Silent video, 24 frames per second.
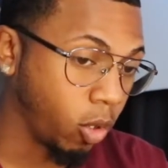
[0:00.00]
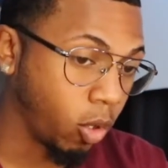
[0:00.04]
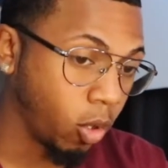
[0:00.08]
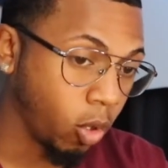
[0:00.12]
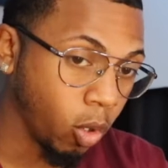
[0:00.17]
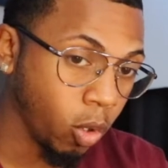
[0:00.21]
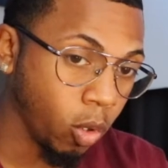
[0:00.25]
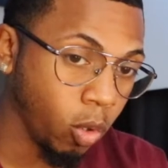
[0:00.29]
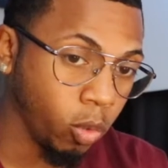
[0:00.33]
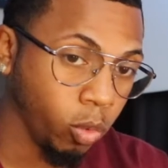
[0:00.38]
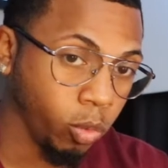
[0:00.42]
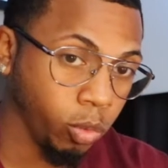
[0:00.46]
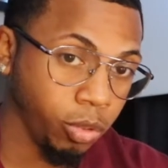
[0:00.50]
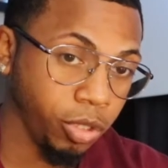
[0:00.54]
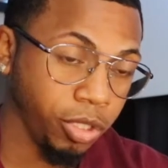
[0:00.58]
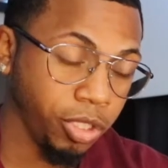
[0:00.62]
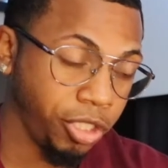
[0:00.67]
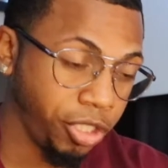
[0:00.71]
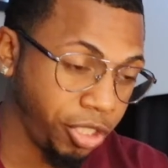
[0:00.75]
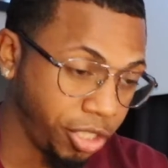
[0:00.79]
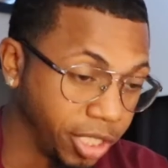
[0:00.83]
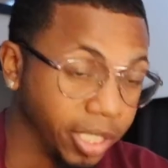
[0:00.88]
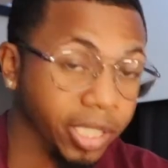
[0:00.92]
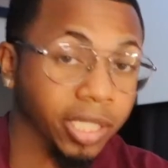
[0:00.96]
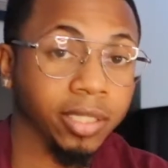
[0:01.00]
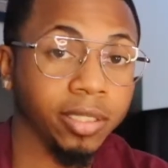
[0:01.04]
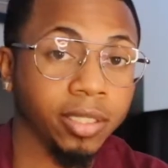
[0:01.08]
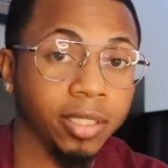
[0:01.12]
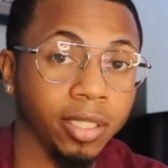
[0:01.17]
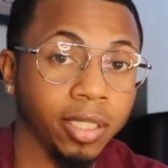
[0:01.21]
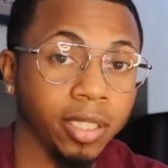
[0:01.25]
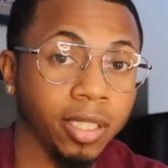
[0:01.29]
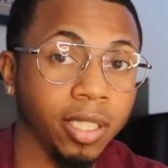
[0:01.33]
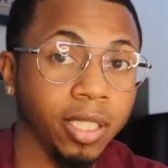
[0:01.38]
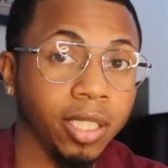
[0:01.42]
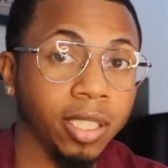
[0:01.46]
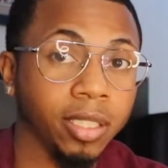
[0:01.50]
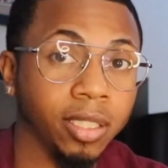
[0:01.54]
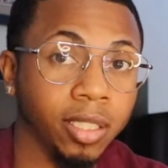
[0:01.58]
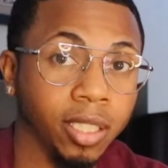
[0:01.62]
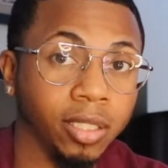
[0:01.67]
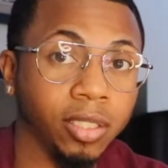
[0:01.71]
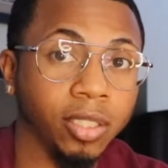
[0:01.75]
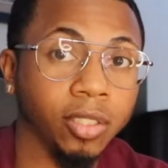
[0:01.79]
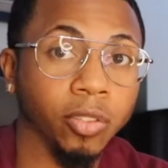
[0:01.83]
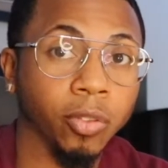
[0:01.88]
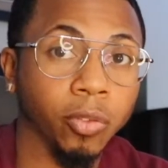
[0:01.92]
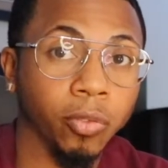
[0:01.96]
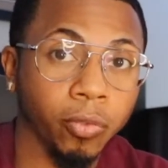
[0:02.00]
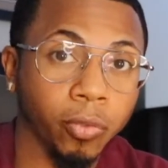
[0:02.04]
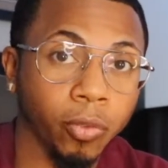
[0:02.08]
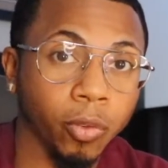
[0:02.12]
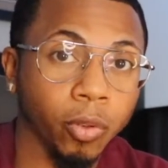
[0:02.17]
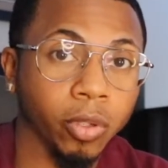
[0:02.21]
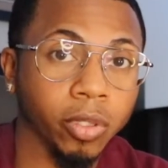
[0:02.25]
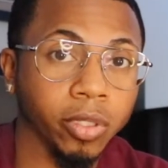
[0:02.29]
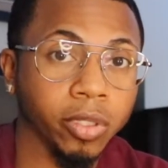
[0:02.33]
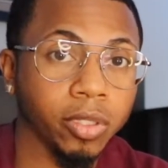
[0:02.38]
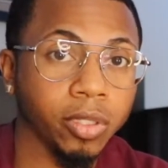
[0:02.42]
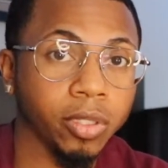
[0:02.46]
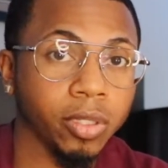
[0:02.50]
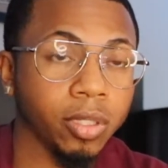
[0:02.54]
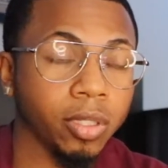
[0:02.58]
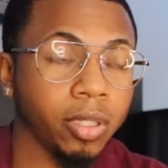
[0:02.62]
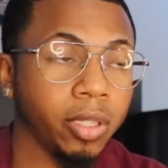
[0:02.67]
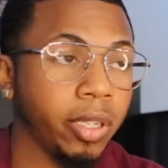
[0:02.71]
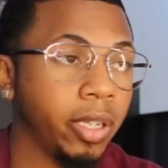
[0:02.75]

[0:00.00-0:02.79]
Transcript: oh shit, this is a force.